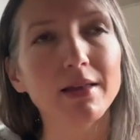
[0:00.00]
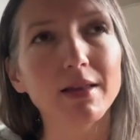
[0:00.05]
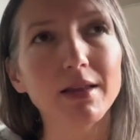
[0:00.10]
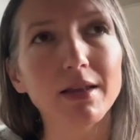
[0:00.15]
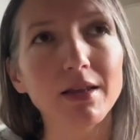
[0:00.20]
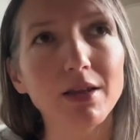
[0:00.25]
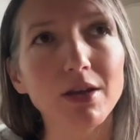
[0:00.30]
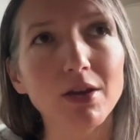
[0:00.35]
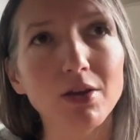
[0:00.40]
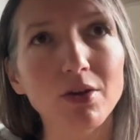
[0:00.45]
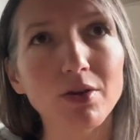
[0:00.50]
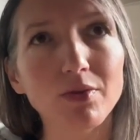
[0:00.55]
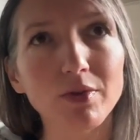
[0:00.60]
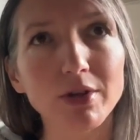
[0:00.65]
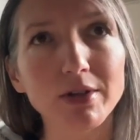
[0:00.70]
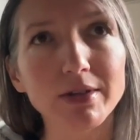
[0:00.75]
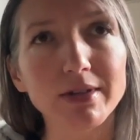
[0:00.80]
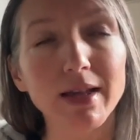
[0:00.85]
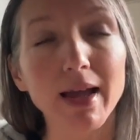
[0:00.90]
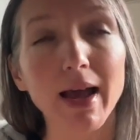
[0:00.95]
the
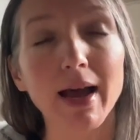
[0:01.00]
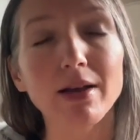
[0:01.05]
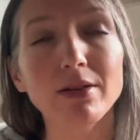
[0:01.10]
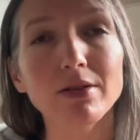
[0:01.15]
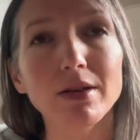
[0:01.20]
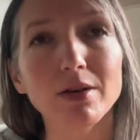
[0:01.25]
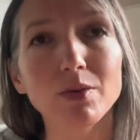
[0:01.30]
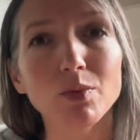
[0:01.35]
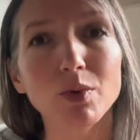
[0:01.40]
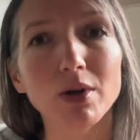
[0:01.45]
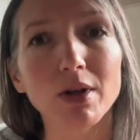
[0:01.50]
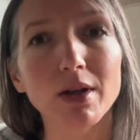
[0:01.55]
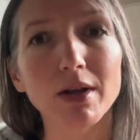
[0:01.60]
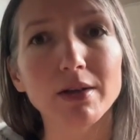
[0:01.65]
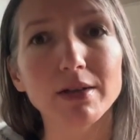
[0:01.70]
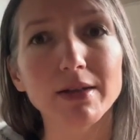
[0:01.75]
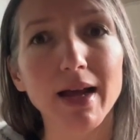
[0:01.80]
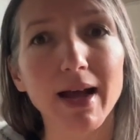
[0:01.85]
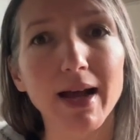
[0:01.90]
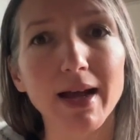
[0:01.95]
universe, the outside
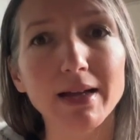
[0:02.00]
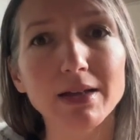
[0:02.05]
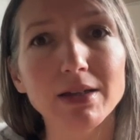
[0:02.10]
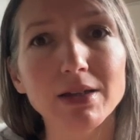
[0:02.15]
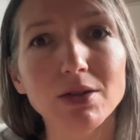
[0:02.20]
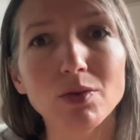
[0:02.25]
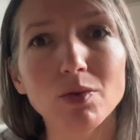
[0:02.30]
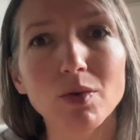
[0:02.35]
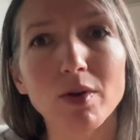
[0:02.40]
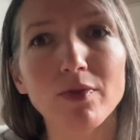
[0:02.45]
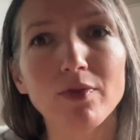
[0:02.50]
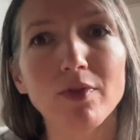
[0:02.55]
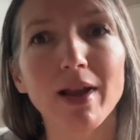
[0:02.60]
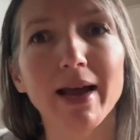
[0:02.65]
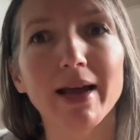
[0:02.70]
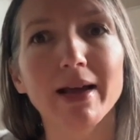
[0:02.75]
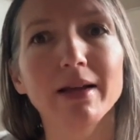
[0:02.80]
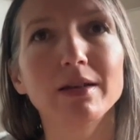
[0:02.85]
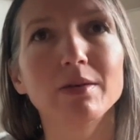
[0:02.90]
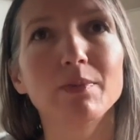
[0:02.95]
world, had to
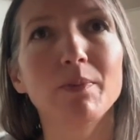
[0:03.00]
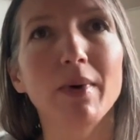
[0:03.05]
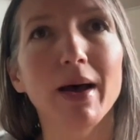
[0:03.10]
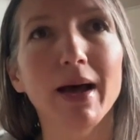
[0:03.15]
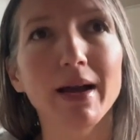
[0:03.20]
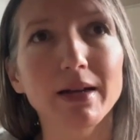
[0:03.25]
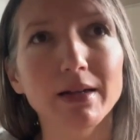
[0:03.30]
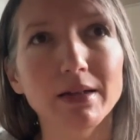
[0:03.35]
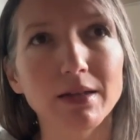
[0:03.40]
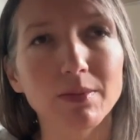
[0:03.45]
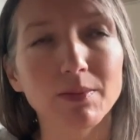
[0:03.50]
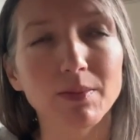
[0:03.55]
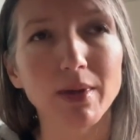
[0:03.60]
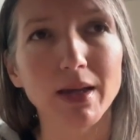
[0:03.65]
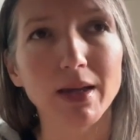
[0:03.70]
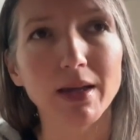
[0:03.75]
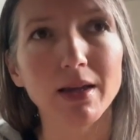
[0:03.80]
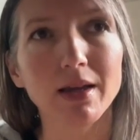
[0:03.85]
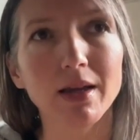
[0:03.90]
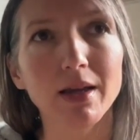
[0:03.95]
reflect back to
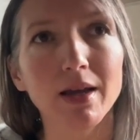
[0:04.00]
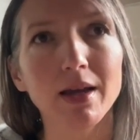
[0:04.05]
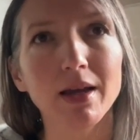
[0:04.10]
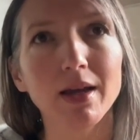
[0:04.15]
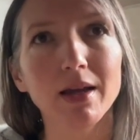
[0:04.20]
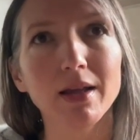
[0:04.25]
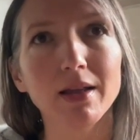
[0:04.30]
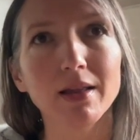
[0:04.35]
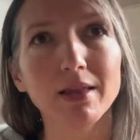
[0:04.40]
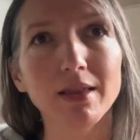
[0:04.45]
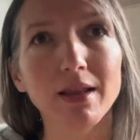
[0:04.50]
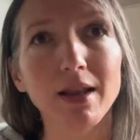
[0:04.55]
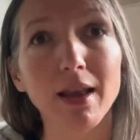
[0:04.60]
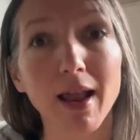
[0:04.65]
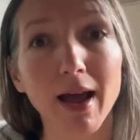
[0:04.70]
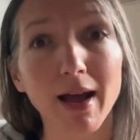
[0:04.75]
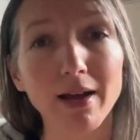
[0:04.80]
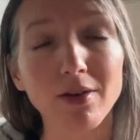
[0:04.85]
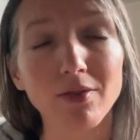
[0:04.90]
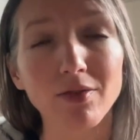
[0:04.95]
me the
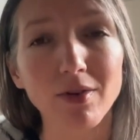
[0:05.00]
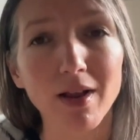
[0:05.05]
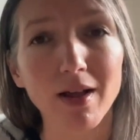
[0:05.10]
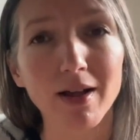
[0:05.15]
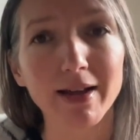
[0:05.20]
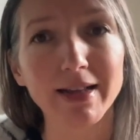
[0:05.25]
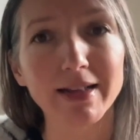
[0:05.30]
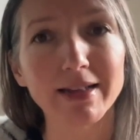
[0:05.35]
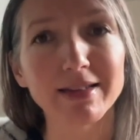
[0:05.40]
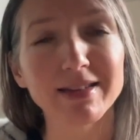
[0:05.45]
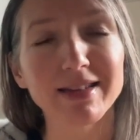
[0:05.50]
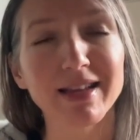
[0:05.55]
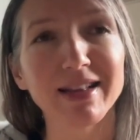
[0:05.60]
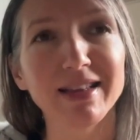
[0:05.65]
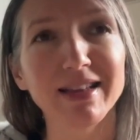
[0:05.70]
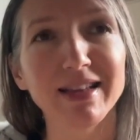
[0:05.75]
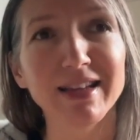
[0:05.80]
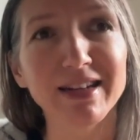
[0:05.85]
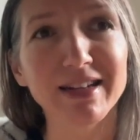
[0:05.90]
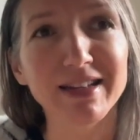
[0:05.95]
lack of clients
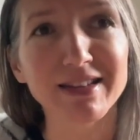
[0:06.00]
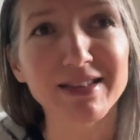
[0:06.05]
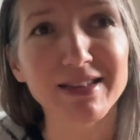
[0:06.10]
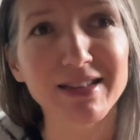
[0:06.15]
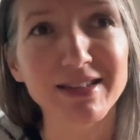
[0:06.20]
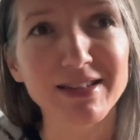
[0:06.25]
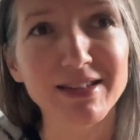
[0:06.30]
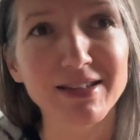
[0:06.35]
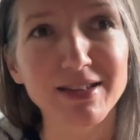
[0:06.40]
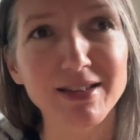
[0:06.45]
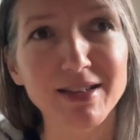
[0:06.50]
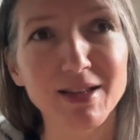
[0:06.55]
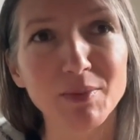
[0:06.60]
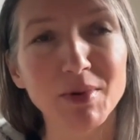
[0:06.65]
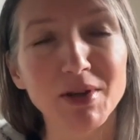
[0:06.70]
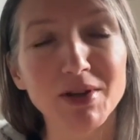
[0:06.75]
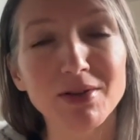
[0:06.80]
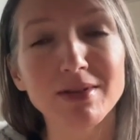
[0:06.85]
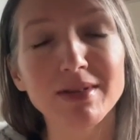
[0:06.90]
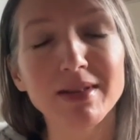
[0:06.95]
and the inconsistency,
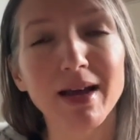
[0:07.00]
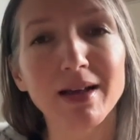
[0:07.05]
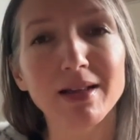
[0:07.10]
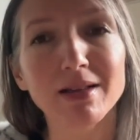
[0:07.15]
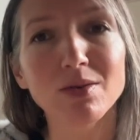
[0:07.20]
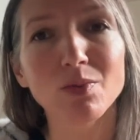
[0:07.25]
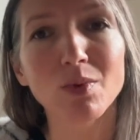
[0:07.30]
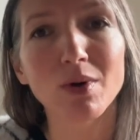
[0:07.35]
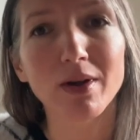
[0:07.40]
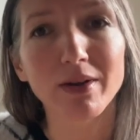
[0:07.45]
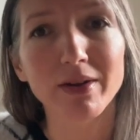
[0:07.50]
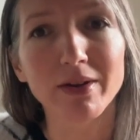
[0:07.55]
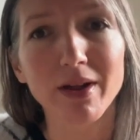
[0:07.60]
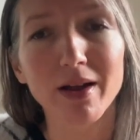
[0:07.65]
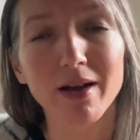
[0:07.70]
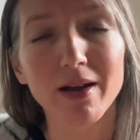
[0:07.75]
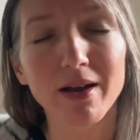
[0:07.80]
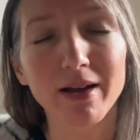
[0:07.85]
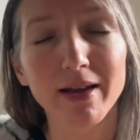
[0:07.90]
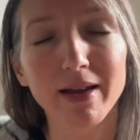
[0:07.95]
because that's what
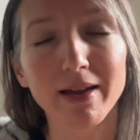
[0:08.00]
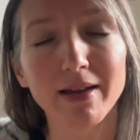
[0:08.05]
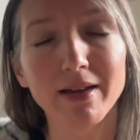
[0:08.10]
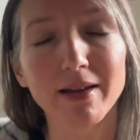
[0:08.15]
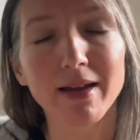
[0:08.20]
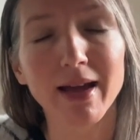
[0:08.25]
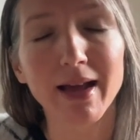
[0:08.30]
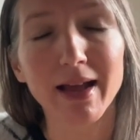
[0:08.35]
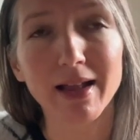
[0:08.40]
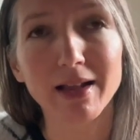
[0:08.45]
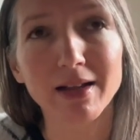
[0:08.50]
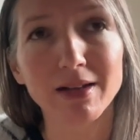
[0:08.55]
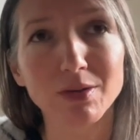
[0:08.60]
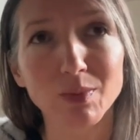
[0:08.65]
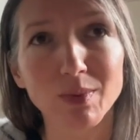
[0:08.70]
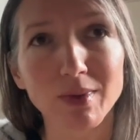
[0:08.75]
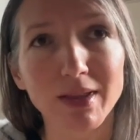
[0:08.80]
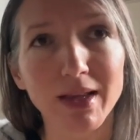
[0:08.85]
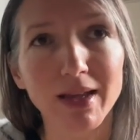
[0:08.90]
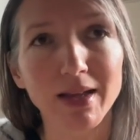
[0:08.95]
I held
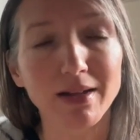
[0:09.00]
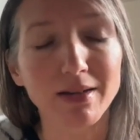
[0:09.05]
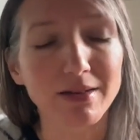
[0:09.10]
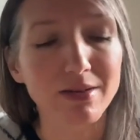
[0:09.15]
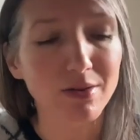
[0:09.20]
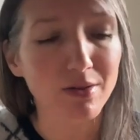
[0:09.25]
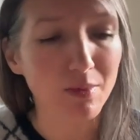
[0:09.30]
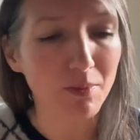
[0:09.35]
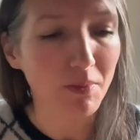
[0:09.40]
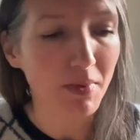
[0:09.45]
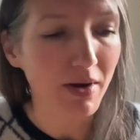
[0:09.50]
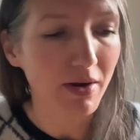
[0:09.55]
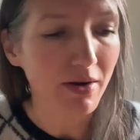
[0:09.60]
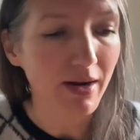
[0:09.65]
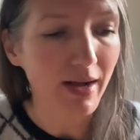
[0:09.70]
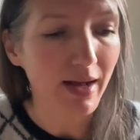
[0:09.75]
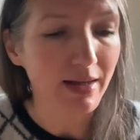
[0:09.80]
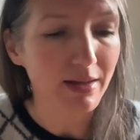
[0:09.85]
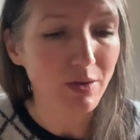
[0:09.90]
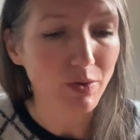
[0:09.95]
within. So the mirror
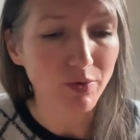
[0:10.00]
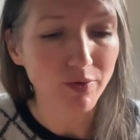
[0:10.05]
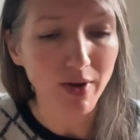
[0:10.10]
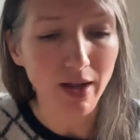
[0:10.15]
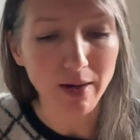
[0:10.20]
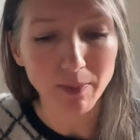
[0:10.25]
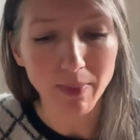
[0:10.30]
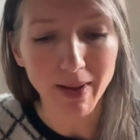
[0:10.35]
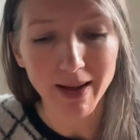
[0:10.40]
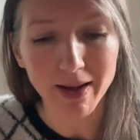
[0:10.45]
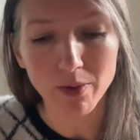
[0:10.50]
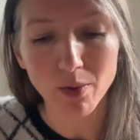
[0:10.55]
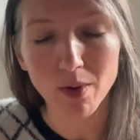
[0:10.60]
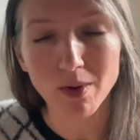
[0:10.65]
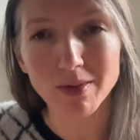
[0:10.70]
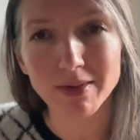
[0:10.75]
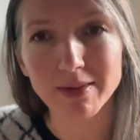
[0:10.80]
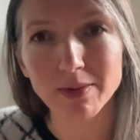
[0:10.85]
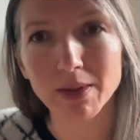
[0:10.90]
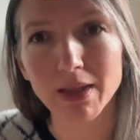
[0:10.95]
had to reflect back
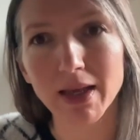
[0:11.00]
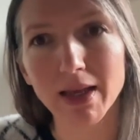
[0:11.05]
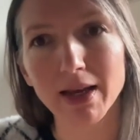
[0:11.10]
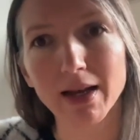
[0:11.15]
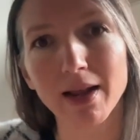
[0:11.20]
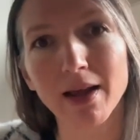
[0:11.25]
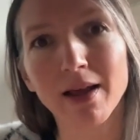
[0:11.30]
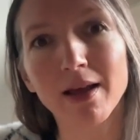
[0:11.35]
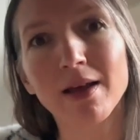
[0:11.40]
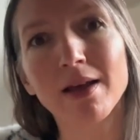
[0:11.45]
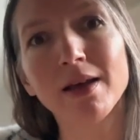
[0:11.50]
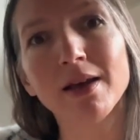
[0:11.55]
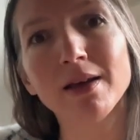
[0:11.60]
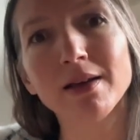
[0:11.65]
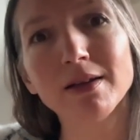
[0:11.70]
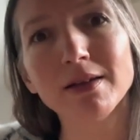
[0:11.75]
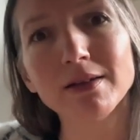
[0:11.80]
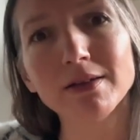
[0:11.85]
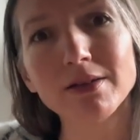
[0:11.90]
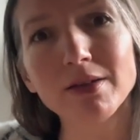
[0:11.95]
what was within.
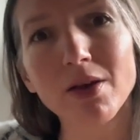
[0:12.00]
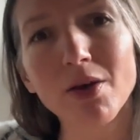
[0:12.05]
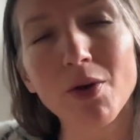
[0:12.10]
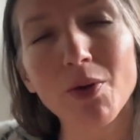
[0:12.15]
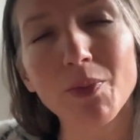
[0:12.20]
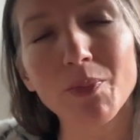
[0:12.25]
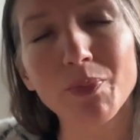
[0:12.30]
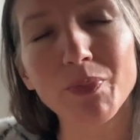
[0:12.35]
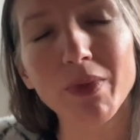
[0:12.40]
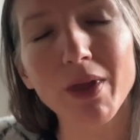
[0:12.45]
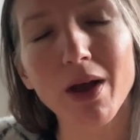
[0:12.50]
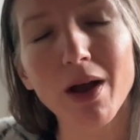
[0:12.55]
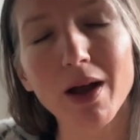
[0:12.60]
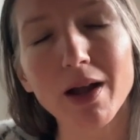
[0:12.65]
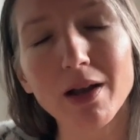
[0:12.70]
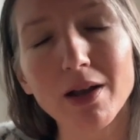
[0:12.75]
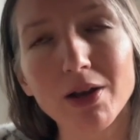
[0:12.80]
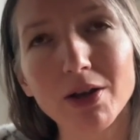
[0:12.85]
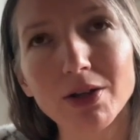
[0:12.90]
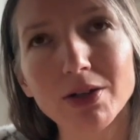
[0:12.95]
So I
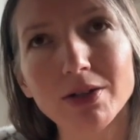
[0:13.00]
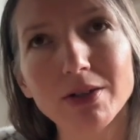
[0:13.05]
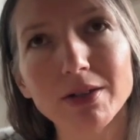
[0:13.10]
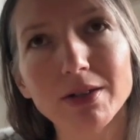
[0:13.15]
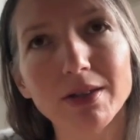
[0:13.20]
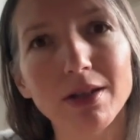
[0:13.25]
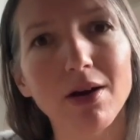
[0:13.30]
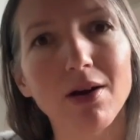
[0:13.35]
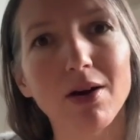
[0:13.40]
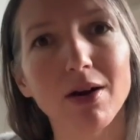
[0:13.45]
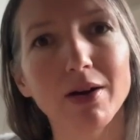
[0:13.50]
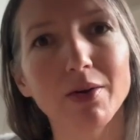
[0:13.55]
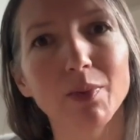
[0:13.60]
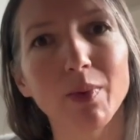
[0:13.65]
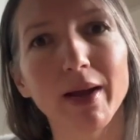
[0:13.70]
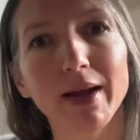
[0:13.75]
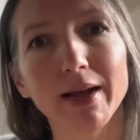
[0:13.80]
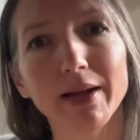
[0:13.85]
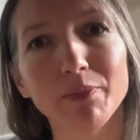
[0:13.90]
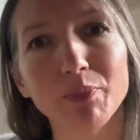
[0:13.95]
learned the hard
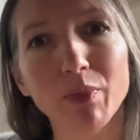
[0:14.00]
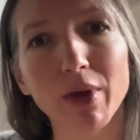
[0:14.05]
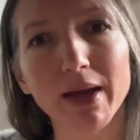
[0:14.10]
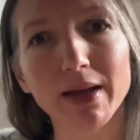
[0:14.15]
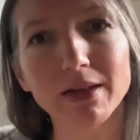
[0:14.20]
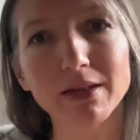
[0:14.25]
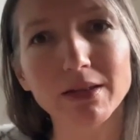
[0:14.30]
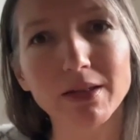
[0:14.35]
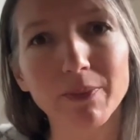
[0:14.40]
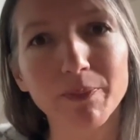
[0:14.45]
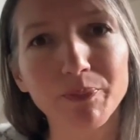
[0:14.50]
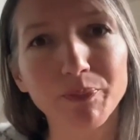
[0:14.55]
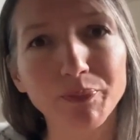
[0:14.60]
way, and